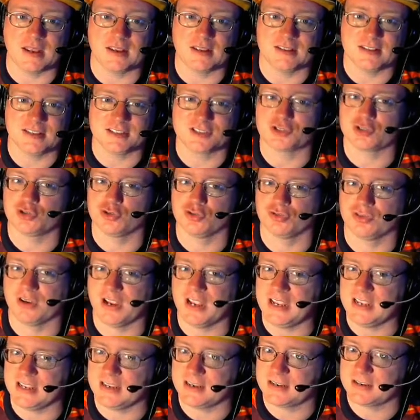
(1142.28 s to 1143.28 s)
That's
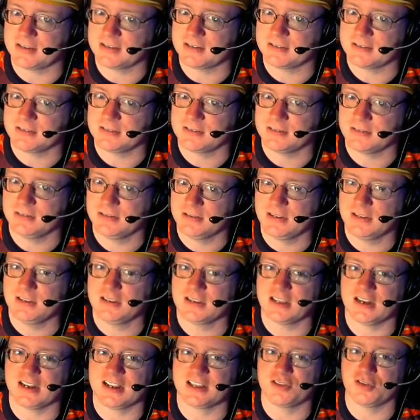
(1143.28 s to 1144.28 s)
great.
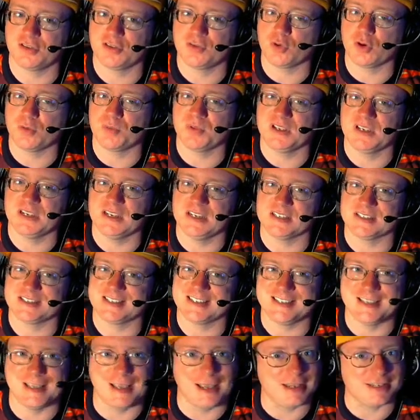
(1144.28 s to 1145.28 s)
Can I get through the door, please?
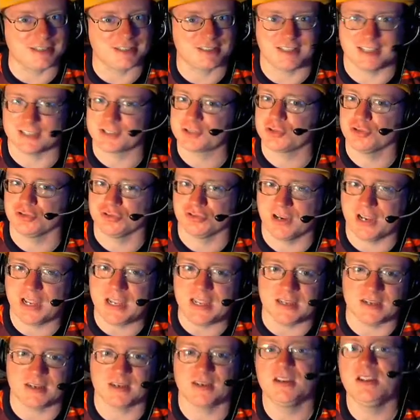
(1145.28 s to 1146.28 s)
Yes, that's
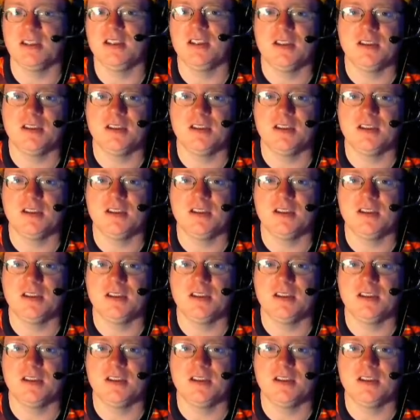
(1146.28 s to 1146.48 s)
great.